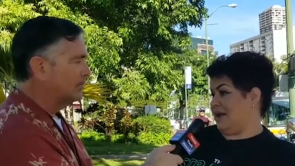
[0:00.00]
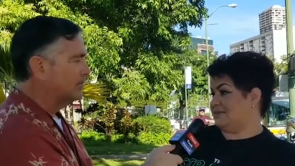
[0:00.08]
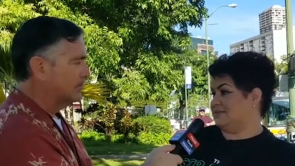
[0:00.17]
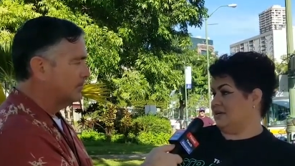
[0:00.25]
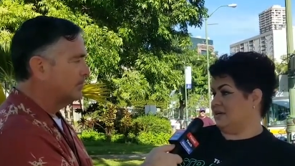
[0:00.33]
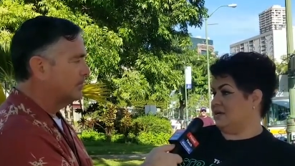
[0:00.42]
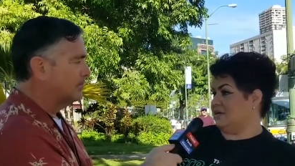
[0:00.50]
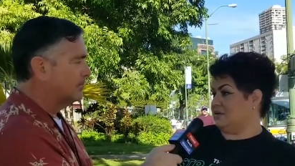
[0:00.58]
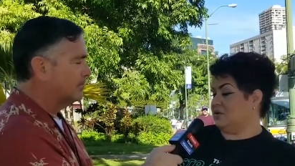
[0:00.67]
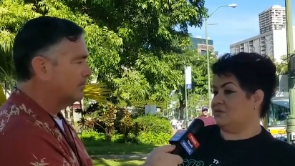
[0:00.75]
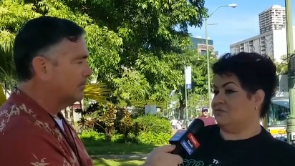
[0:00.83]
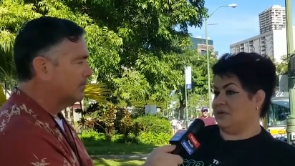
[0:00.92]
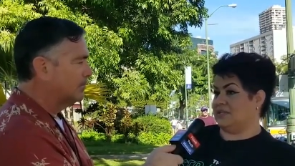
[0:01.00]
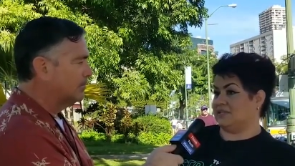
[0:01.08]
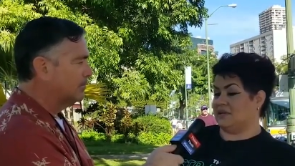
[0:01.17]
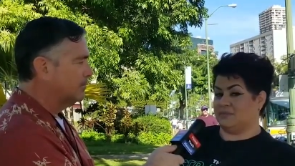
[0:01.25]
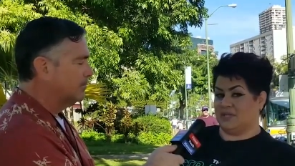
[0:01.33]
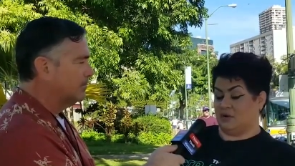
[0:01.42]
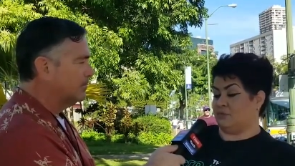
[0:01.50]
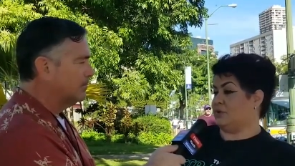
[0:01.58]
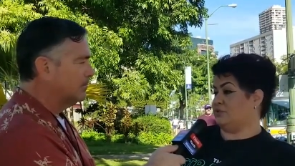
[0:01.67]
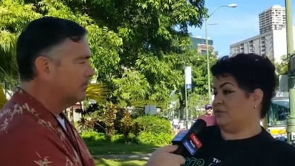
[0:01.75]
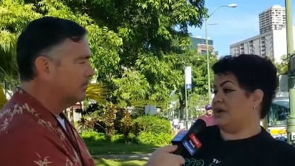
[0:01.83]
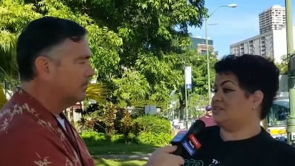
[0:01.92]
Speaker 1: accident. It could have been something, a
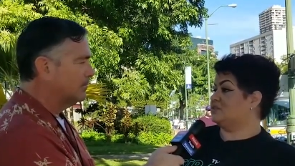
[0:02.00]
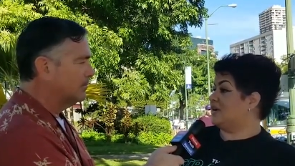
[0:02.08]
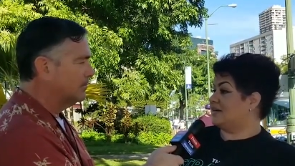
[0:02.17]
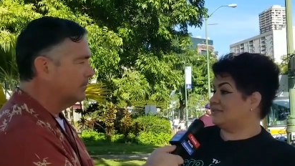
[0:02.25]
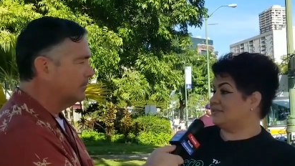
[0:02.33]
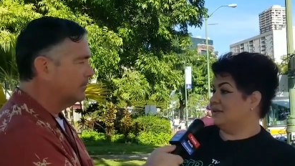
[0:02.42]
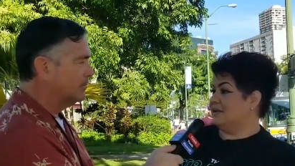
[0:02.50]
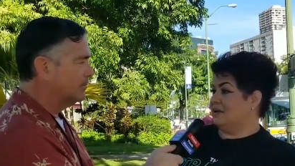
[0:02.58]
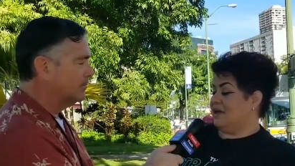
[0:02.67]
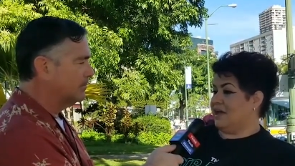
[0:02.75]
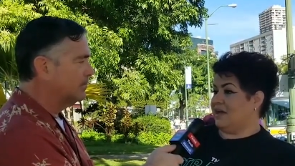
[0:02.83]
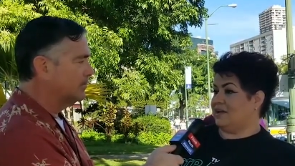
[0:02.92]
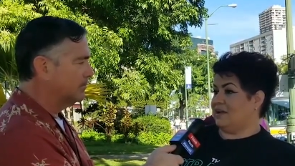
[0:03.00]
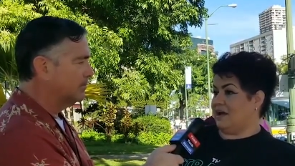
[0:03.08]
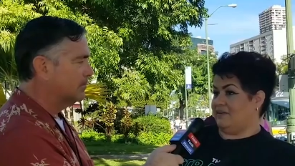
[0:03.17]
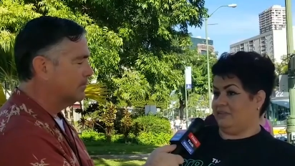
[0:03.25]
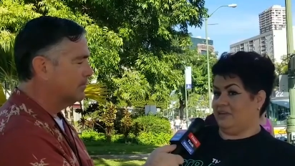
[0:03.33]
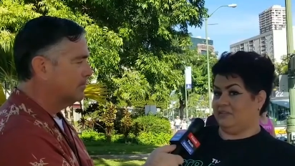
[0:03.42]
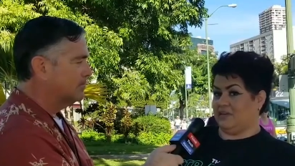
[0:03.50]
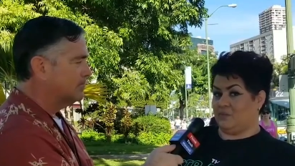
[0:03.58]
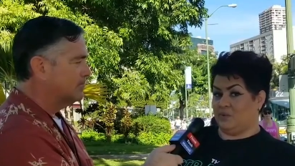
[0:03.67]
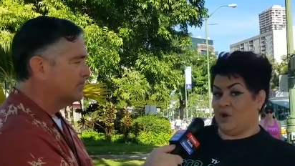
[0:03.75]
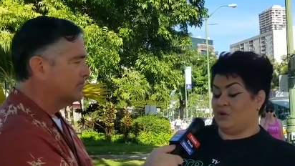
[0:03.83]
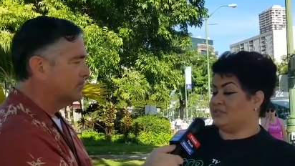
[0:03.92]
real threat to us. And I think that
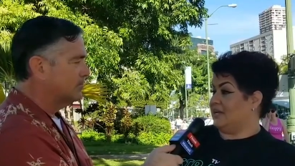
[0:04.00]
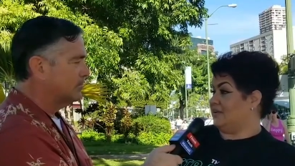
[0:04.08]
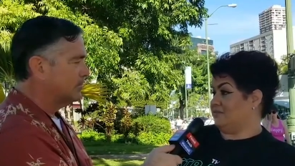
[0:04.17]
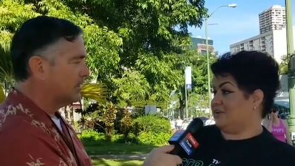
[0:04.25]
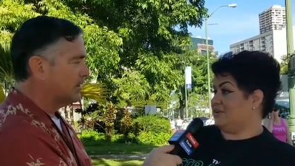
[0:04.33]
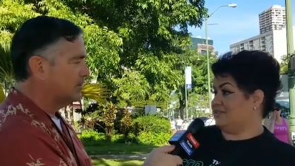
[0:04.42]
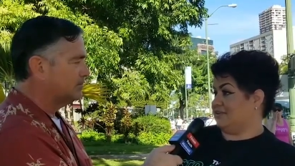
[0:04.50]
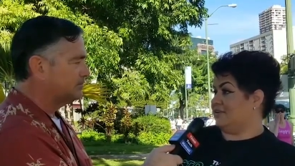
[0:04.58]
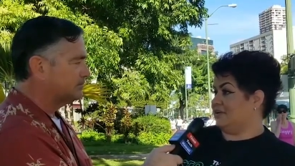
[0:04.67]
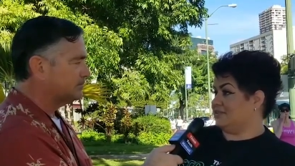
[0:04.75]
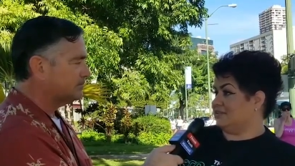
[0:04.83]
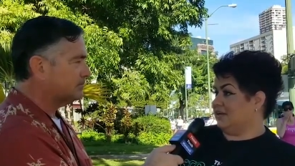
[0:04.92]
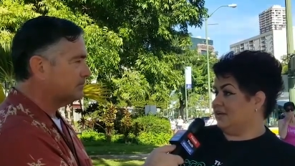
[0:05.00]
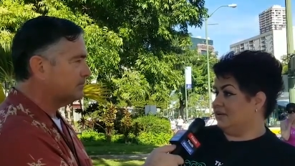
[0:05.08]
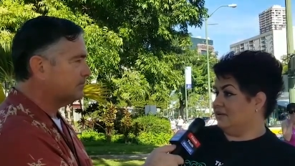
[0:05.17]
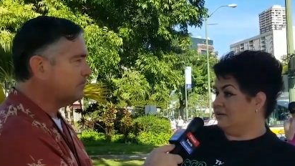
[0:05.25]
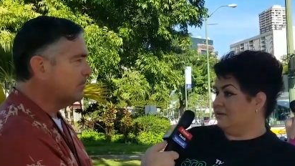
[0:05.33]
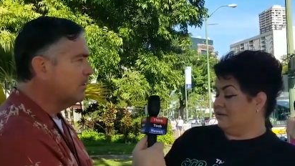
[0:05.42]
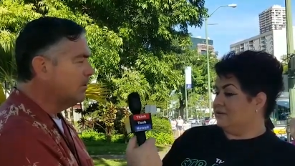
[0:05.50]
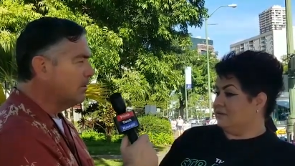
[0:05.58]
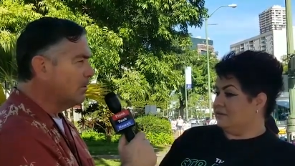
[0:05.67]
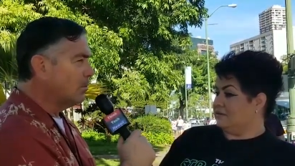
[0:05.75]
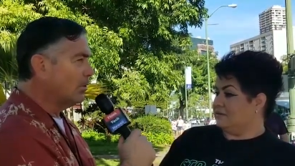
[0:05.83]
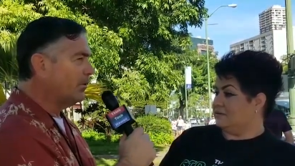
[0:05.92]
we all take it very seriously.
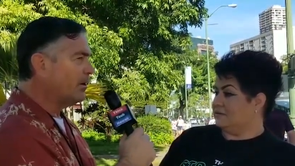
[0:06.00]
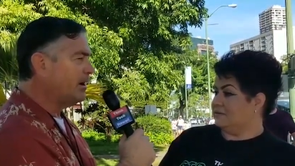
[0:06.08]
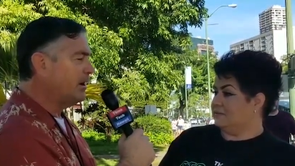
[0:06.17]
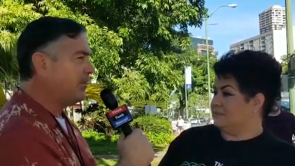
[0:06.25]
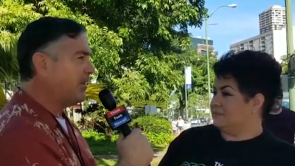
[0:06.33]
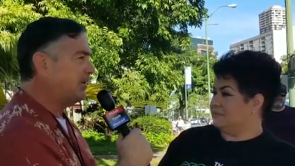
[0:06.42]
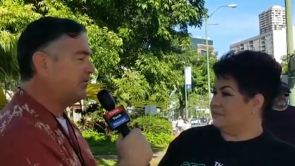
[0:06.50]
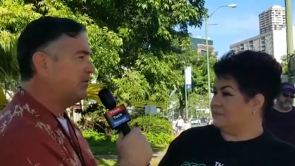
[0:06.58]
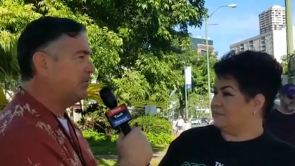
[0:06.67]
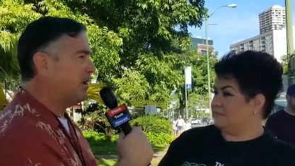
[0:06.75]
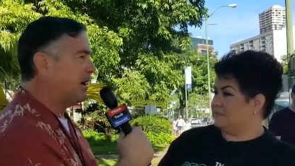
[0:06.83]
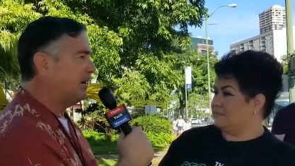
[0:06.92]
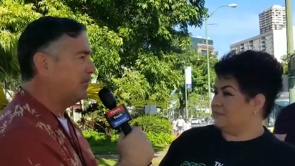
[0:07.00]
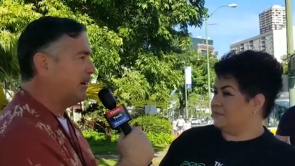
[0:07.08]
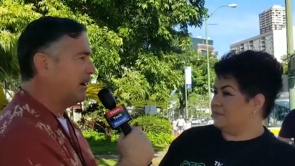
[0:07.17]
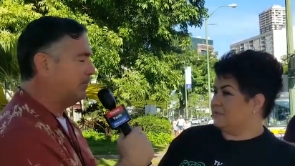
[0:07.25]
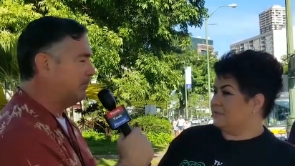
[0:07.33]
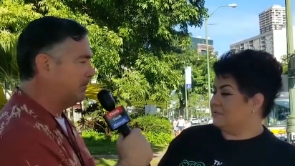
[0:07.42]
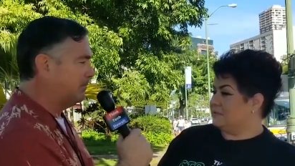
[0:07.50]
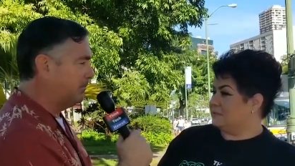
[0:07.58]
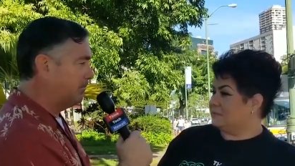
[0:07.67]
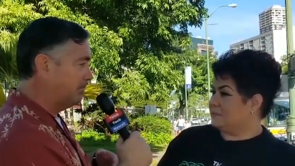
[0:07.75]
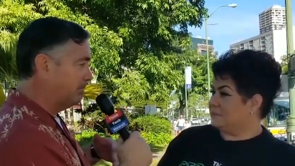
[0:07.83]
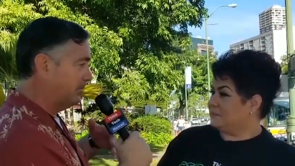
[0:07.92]
Speaker 2: Were there any thoughts in your mind about
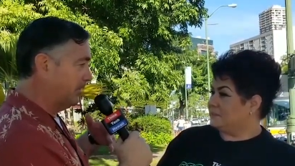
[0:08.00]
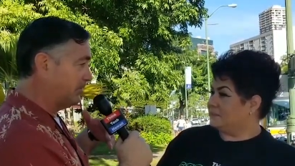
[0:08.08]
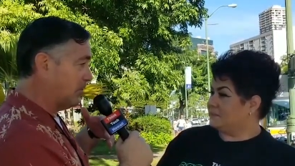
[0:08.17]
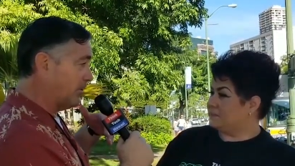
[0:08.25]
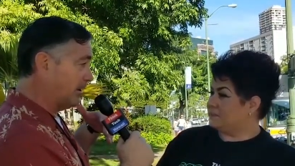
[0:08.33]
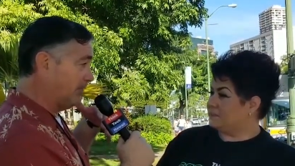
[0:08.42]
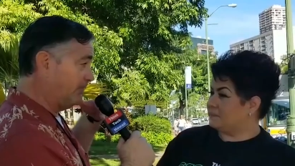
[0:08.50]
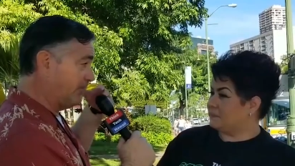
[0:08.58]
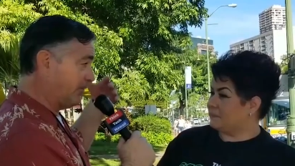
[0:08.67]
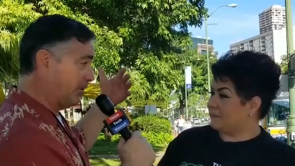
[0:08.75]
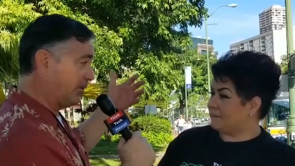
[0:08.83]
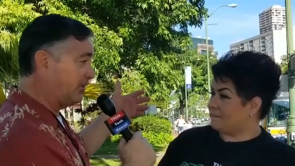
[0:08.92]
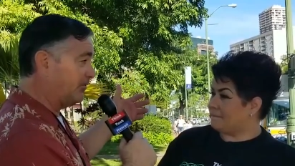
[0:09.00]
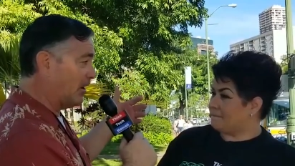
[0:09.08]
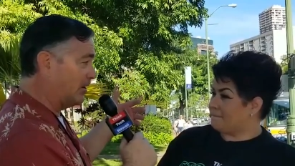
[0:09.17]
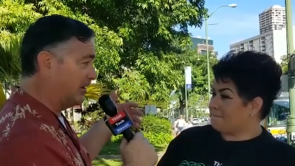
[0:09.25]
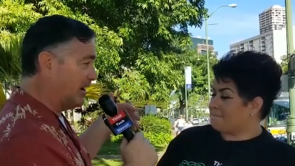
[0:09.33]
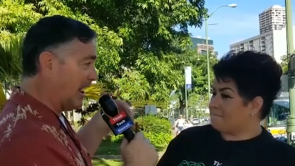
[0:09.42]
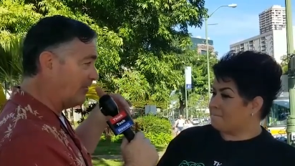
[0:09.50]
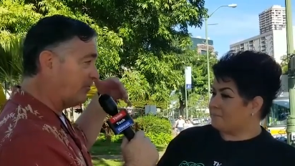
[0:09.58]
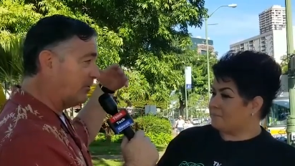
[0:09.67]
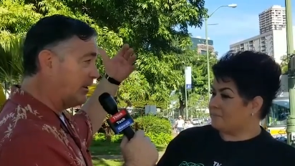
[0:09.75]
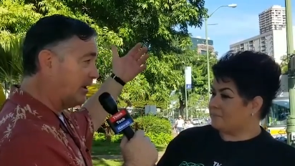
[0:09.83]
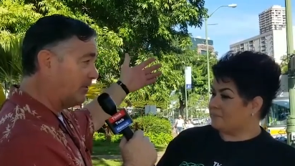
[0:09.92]
this going even further on a
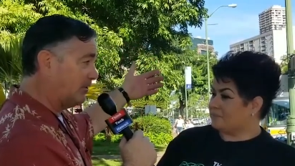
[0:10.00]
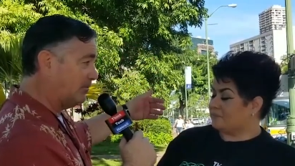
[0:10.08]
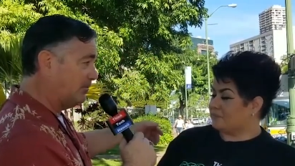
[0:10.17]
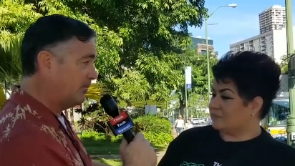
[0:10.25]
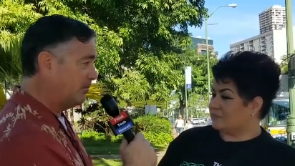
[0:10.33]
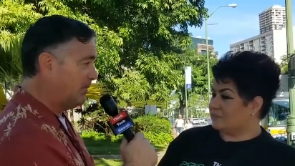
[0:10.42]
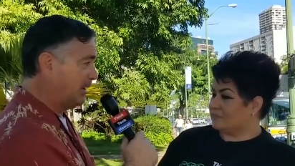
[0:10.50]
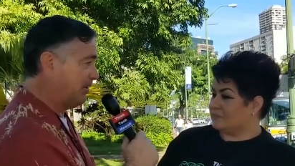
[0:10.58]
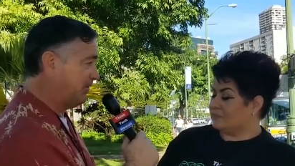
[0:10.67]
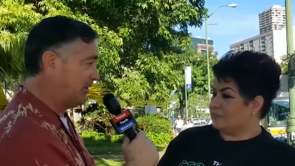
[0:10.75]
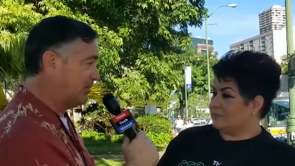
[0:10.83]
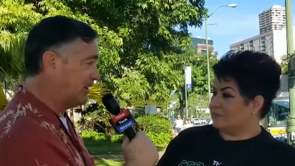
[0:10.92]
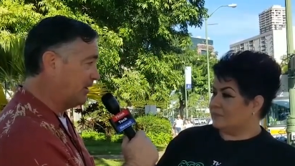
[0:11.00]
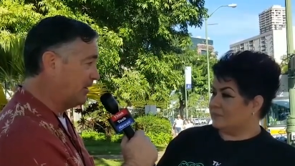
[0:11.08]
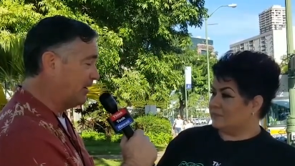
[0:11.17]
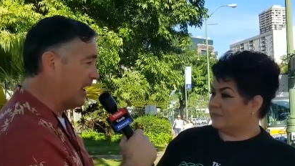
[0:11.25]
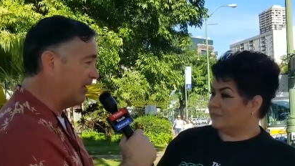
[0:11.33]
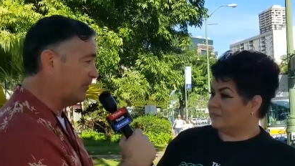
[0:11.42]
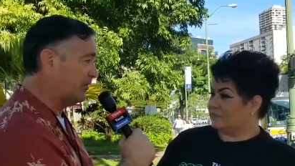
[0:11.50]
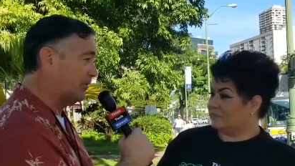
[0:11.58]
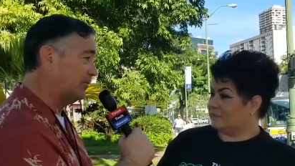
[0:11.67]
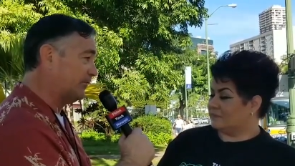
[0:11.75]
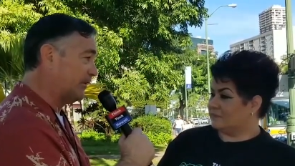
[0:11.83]
national level? Maybe someone in the national